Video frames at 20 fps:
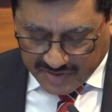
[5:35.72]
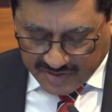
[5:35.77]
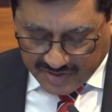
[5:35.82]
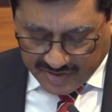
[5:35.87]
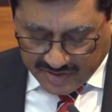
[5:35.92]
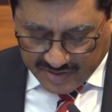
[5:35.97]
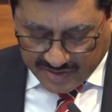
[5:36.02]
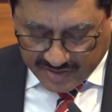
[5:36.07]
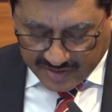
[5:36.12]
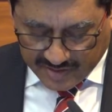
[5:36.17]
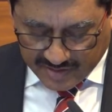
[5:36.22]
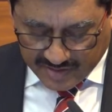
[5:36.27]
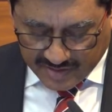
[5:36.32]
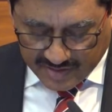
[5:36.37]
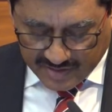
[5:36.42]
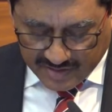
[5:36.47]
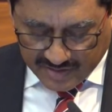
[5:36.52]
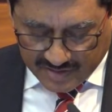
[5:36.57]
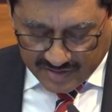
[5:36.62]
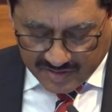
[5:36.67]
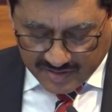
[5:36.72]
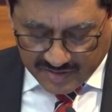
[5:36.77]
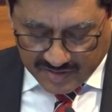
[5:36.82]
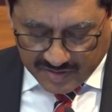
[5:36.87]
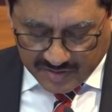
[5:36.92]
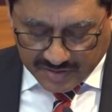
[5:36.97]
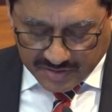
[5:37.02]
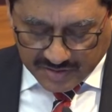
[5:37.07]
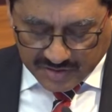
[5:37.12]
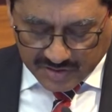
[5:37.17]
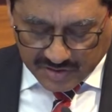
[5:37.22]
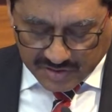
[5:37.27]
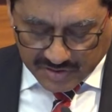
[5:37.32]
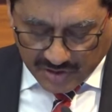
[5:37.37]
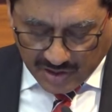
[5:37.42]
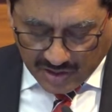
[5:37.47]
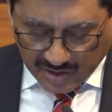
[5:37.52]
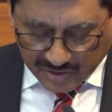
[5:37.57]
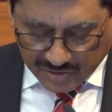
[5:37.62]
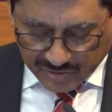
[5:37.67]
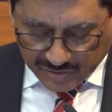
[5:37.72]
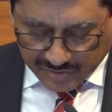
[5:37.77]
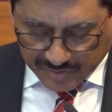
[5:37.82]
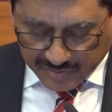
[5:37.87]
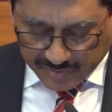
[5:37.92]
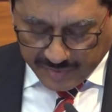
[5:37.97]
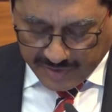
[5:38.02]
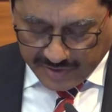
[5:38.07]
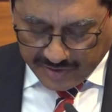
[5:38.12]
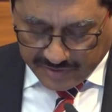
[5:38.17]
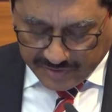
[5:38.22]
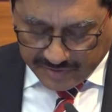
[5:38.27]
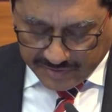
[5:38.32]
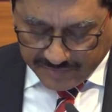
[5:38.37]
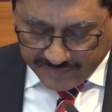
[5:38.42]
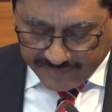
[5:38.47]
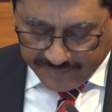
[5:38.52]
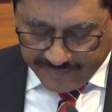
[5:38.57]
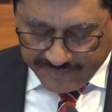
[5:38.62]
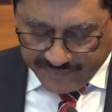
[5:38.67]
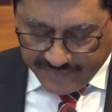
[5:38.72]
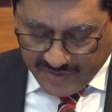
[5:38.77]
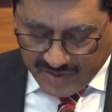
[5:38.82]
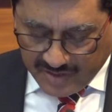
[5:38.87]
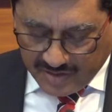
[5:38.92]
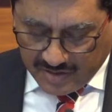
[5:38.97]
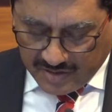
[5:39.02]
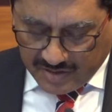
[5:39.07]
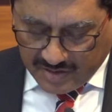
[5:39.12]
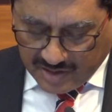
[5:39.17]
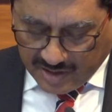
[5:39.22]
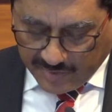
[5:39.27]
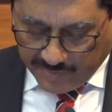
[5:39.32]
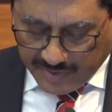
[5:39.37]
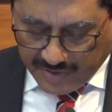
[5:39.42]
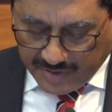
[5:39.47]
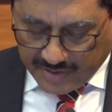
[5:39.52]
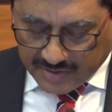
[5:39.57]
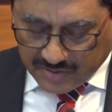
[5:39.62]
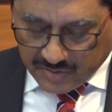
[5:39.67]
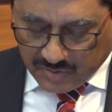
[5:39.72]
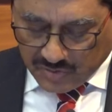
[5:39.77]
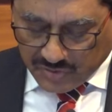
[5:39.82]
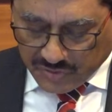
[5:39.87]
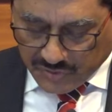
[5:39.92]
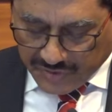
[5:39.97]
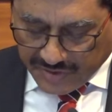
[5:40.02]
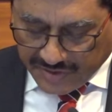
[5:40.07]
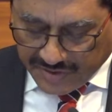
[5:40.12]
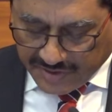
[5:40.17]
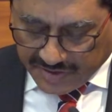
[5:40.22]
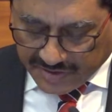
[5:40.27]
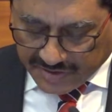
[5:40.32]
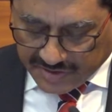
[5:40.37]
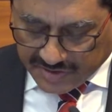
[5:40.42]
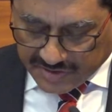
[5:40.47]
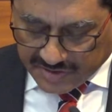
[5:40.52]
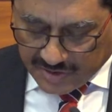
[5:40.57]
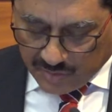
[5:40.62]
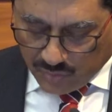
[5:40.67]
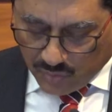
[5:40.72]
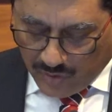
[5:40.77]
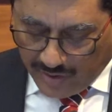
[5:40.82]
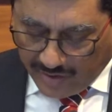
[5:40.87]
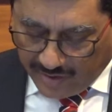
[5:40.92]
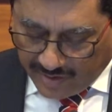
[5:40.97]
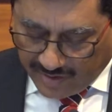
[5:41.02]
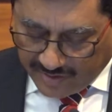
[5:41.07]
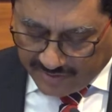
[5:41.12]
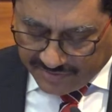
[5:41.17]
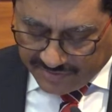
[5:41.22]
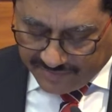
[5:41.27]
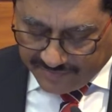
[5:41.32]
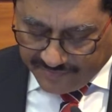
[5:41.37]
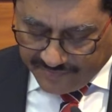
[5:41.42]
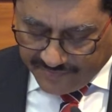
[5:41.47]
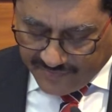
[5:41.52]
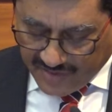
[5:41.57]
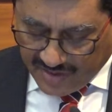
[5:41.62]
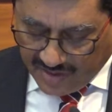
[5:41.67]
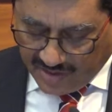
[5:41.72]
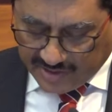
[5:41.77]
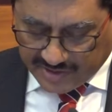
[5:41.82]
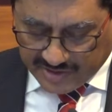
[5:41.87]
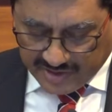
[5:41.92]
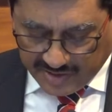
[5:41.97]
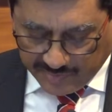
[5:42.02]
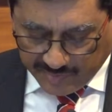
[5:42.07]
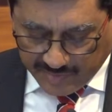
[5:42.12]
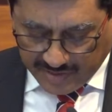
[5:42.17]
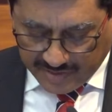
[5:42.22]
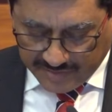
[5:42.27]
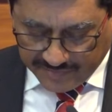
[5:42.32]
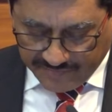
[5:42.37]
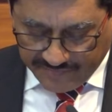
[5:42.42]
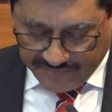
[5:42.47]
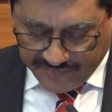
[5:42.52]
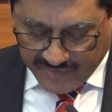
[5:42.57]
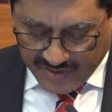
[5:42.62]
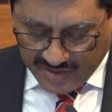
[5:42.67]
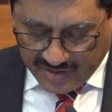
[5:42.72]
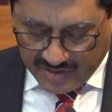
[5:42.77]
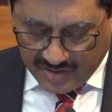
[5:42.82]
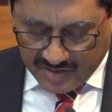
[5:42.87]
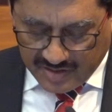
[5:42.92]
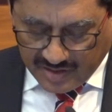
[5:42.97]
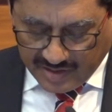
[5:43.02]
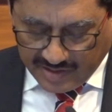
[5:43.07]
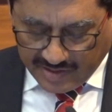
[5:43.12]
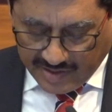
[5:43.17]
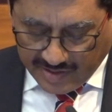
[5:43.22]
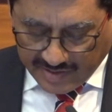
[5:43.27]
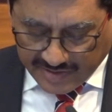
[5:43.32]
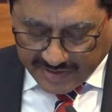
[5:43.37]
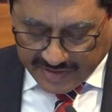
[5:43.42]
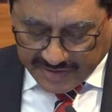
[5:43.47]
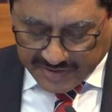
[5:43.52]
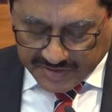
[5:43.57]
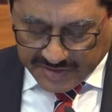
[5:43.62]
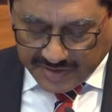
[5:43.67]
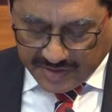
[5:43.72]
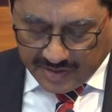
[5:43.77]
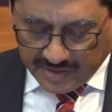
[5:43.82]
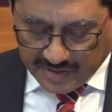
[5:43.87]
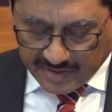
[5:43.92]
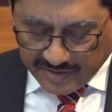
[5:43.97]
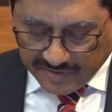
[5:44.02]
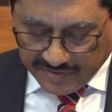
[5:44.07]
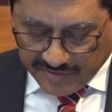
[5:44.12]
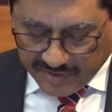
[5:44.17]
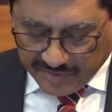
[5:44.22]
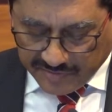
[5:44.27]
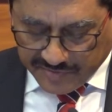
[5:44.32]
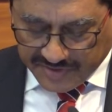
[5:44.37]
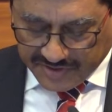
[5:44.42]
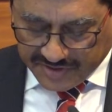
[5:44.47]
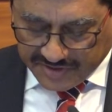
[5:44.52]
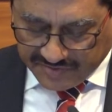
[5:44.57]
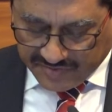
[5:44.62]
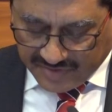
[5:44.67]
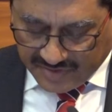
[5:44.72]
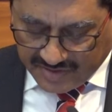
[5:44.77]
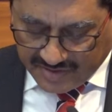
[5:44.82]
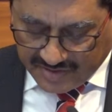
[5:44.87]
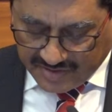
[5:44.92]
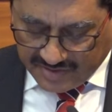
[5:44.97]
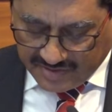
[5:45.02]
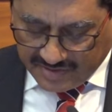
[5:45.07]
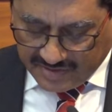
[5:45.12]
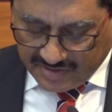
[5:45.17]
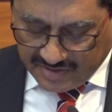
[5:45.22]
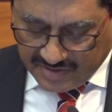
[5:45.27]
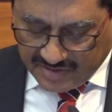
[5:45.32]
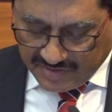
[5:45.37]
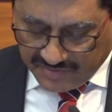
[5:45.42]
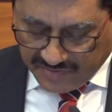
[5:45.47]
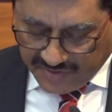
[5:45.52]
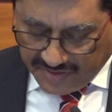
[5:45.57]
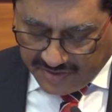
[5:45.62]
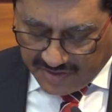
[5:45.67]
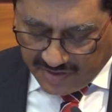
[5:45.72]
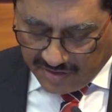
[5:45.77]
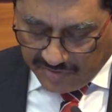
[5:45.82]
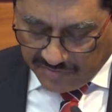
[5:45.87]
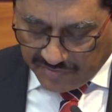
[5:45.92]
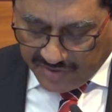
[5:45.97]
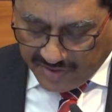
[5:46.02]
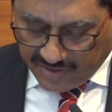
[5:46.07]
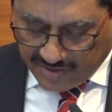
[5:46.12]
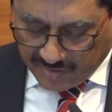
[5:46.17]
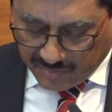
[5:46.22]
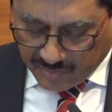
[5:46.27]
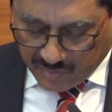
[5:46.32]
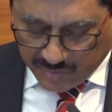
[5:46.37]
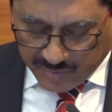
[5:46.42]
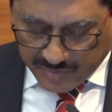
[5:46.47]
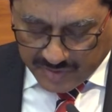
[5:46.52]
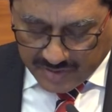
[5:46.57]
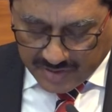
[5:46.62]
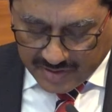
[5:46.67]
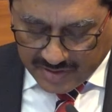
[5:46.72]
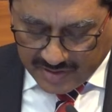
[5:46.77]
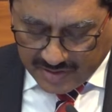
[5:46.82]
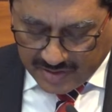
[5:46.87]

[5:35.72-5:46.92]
in Sacramento. Sam has also keen interest in wildlife and cinema, and attends international film festivals, and he can find a moment